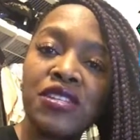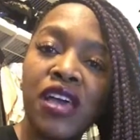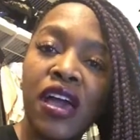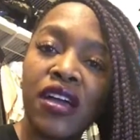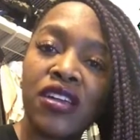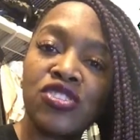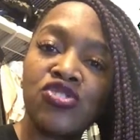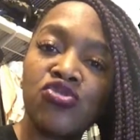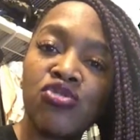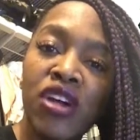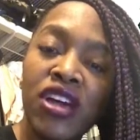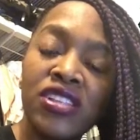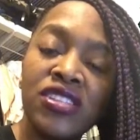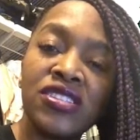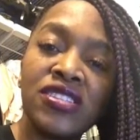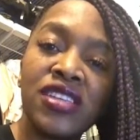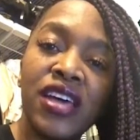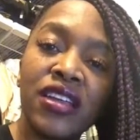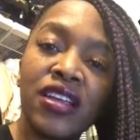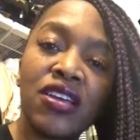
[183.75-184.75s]
tech
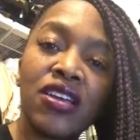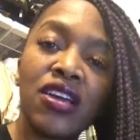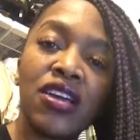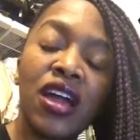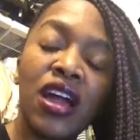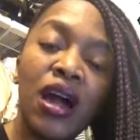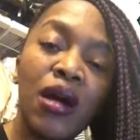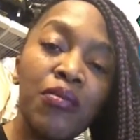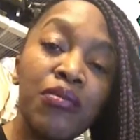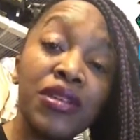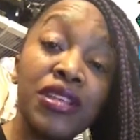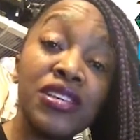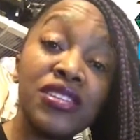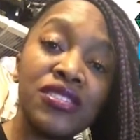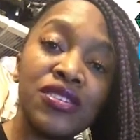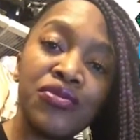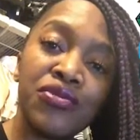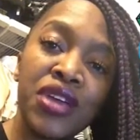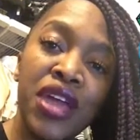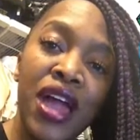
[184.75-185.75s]
trends that
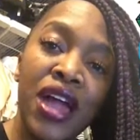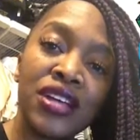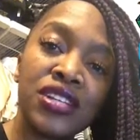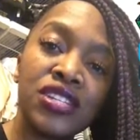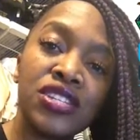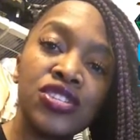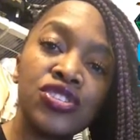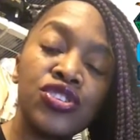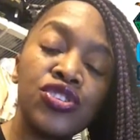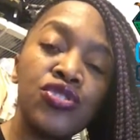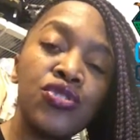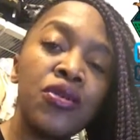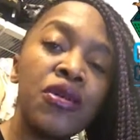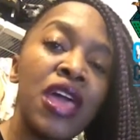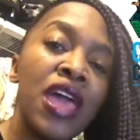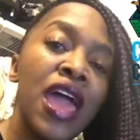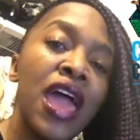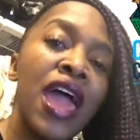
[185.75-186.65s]
companies are reacting to?